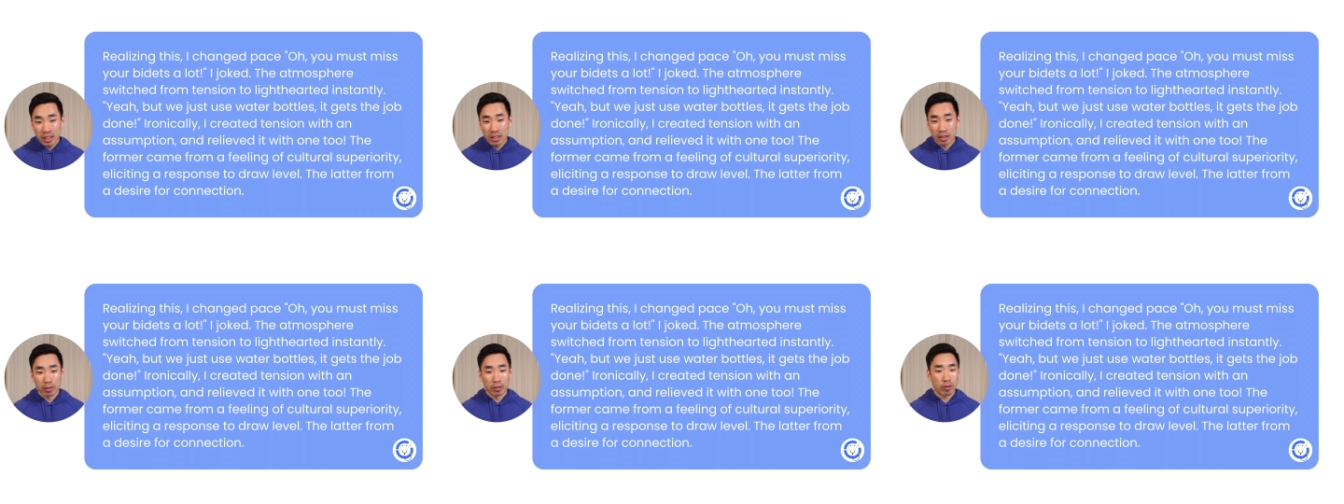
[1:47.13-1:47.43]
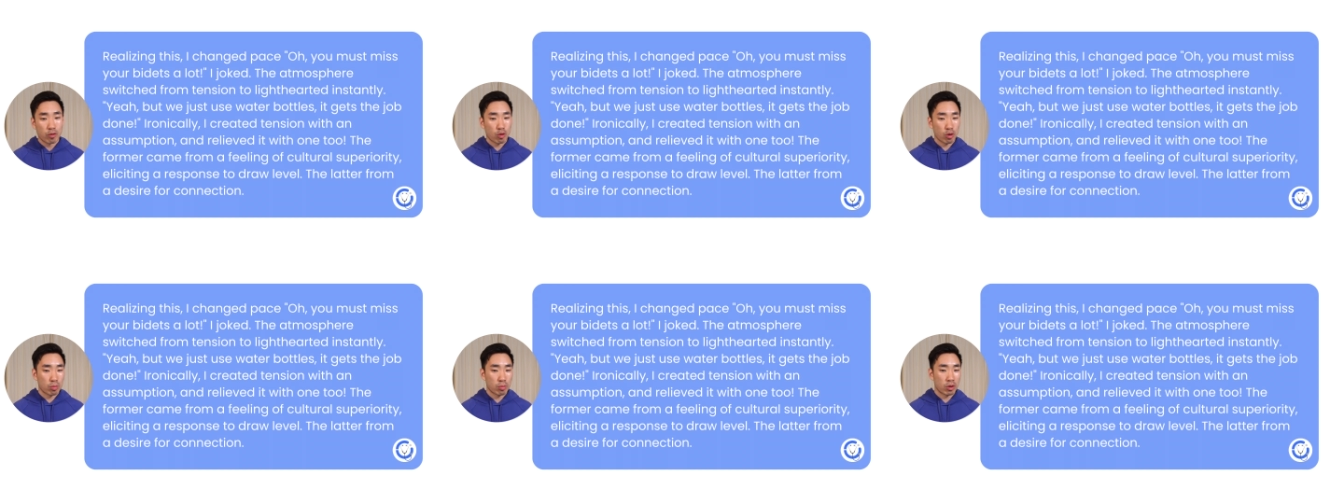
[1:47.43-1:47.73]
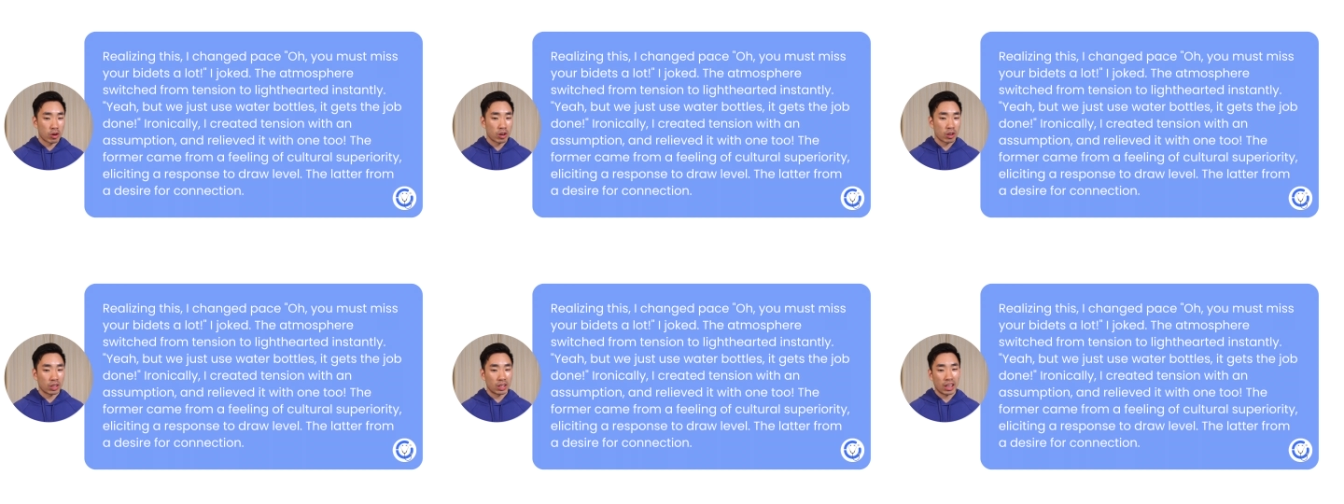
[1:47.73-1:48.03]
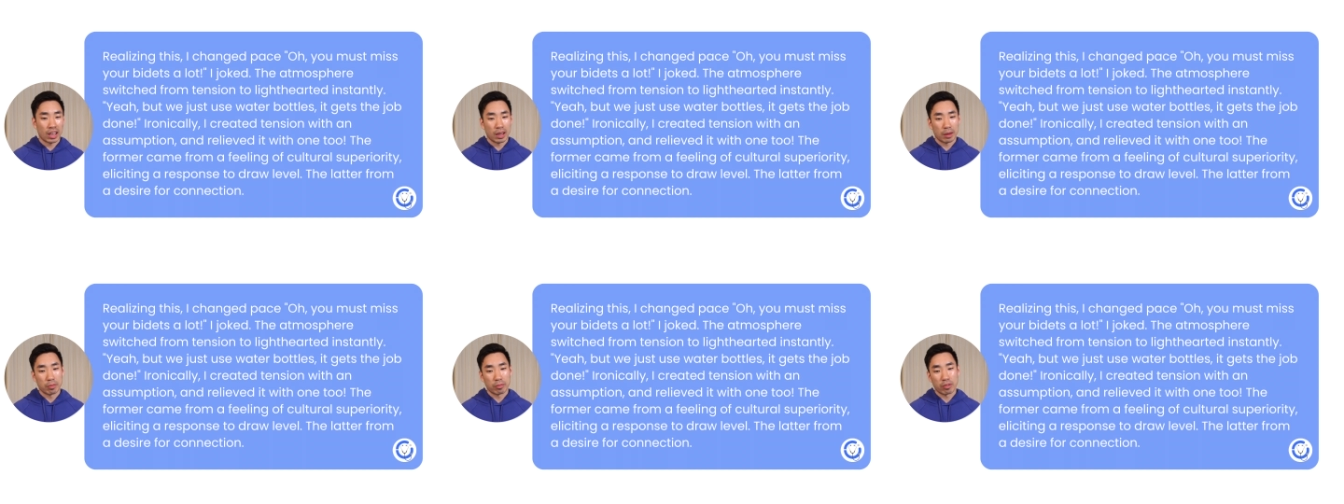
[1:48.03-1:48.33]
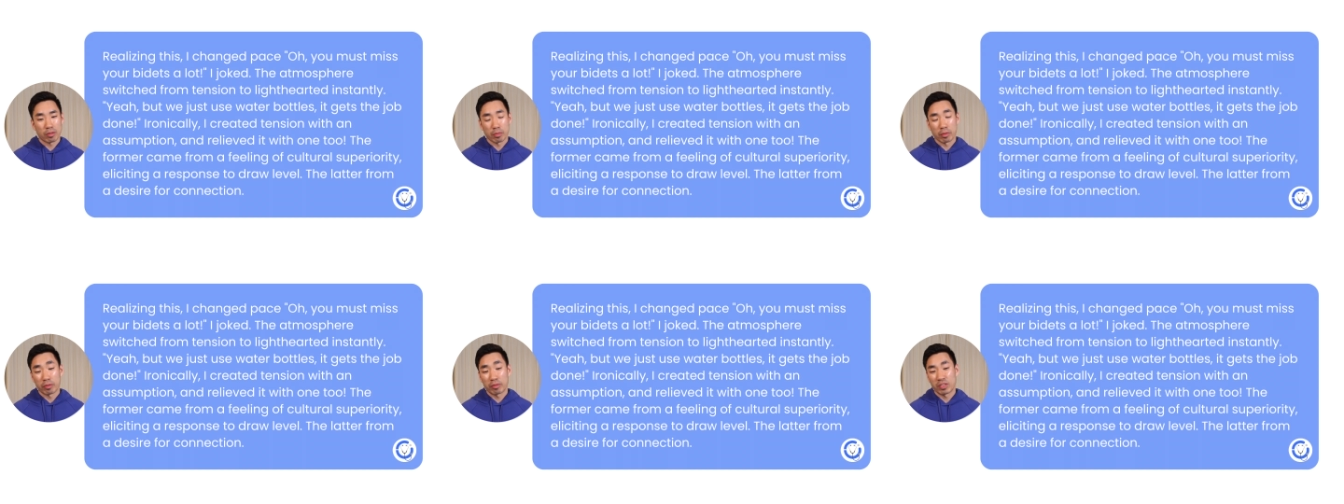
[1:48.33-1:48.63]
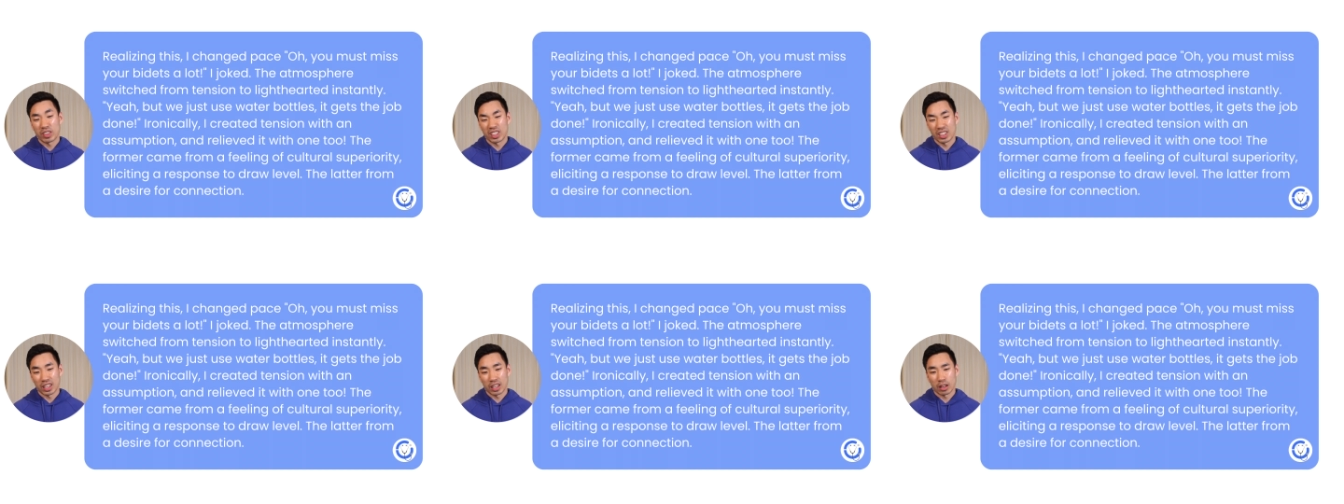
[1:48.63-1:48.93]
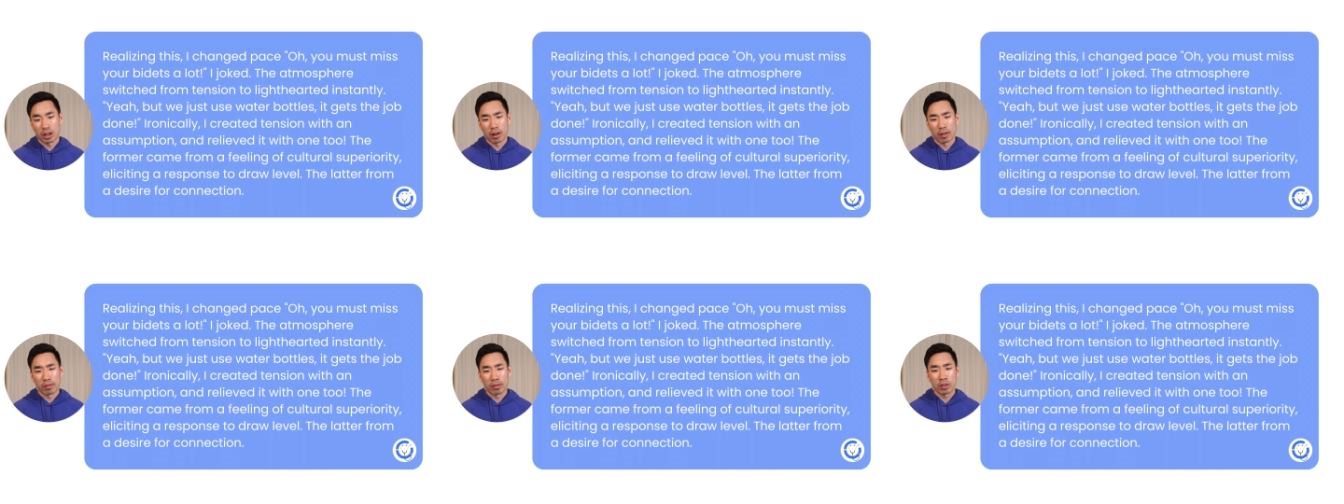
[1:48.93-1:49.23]
The former came from a
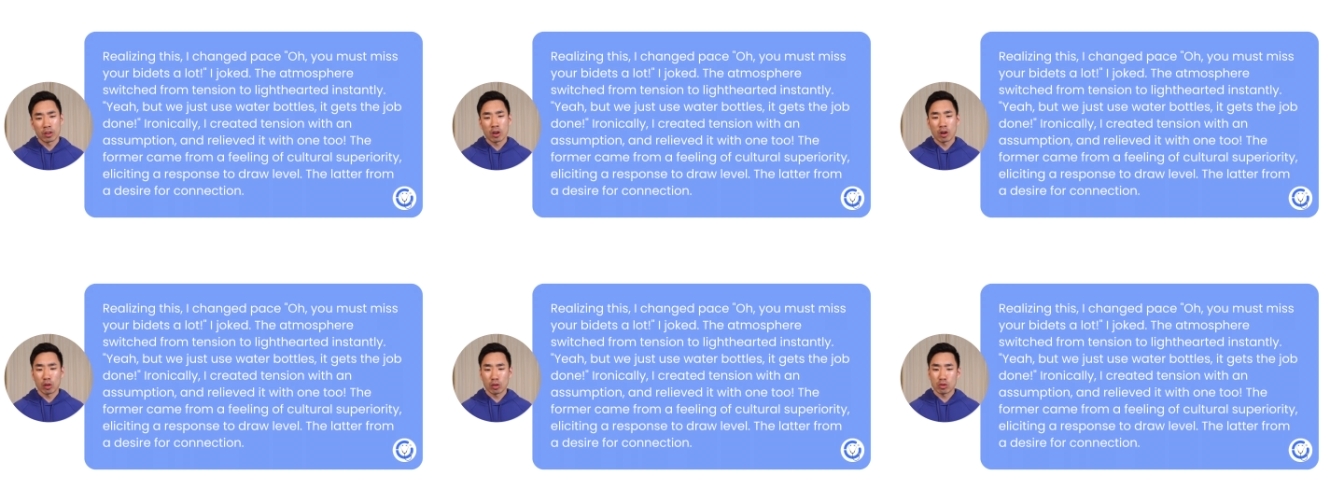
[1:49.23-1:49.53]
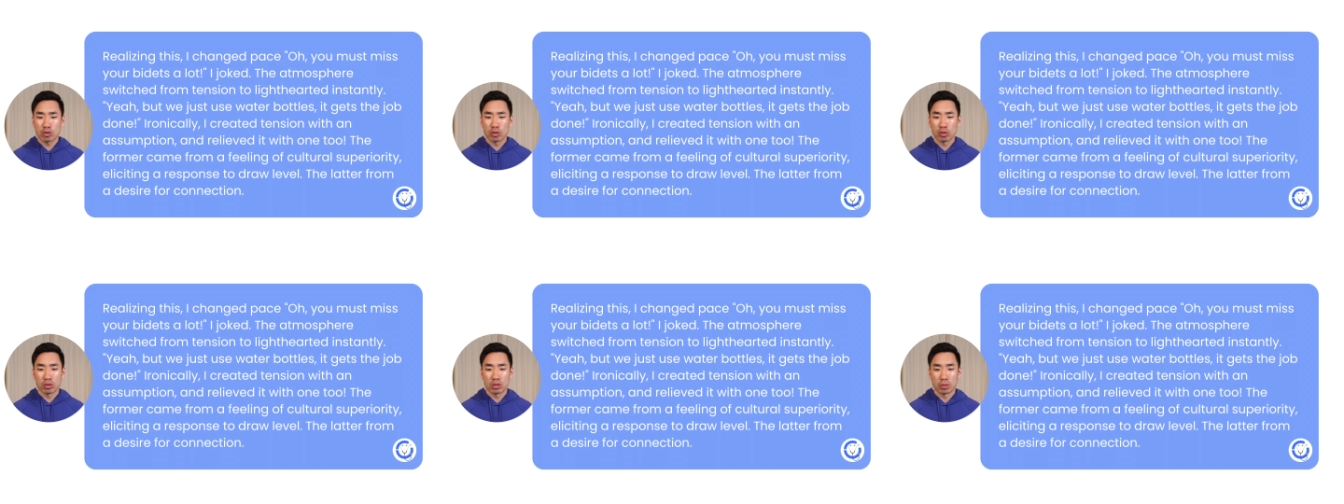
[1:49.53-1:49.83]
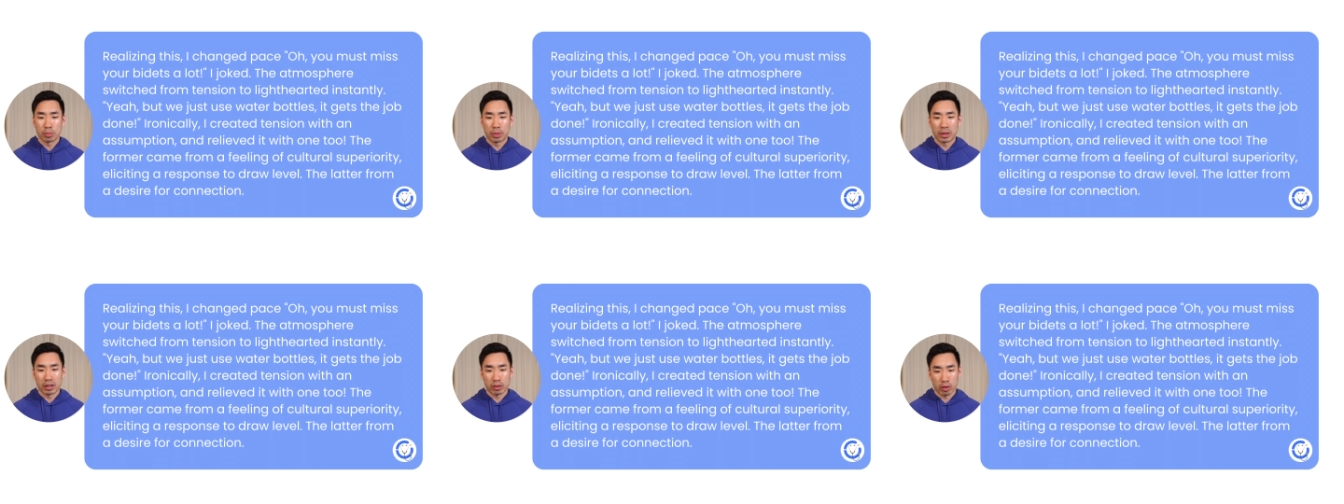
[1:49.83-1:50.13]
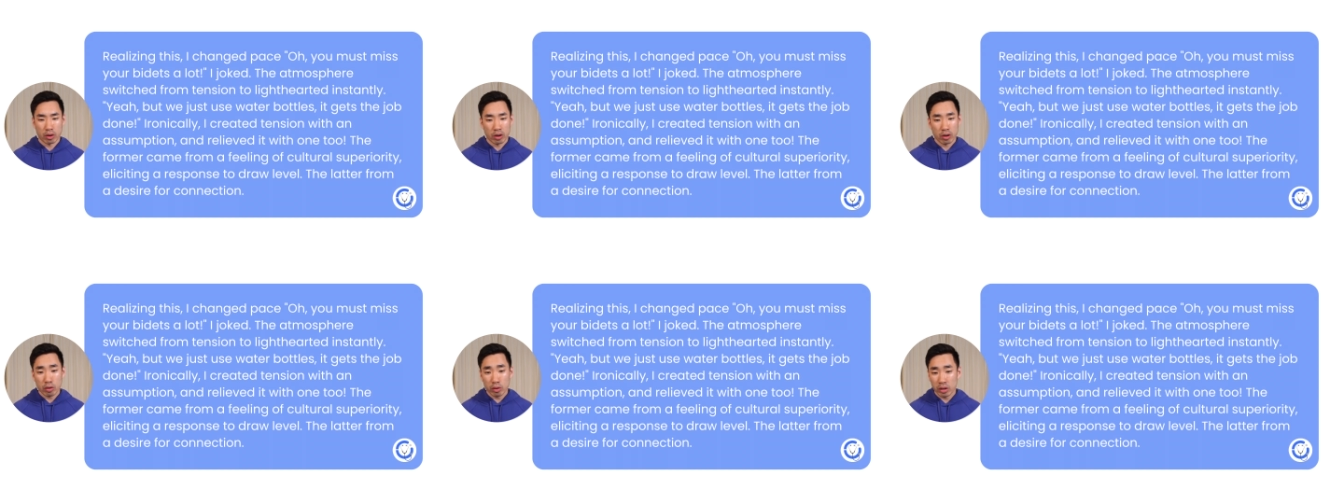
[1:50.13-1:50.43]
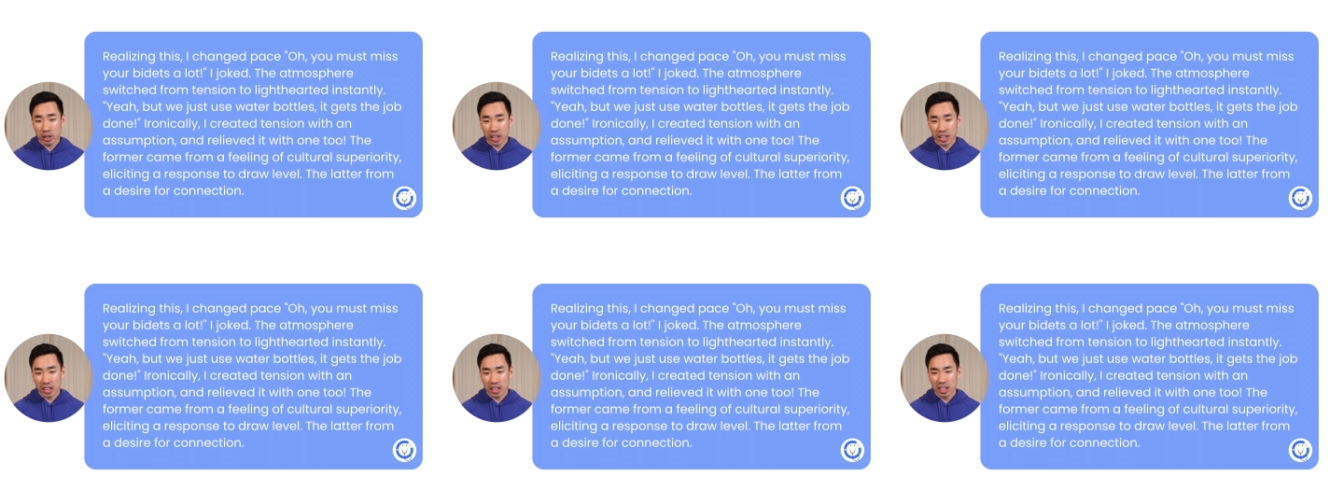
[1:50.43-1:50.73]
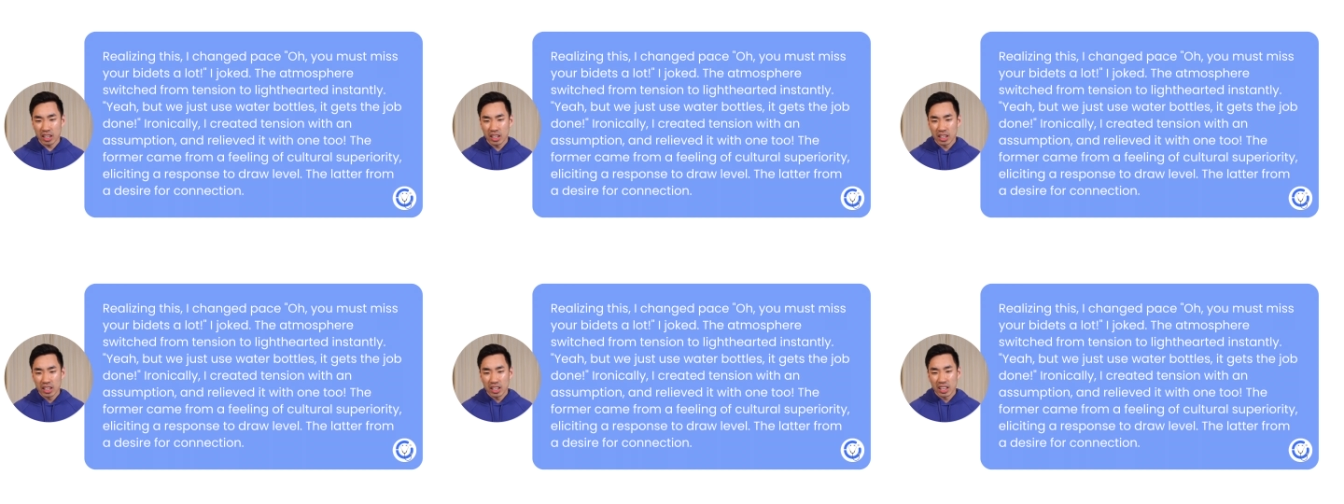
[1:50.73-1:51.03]
feeling of cultural superiority,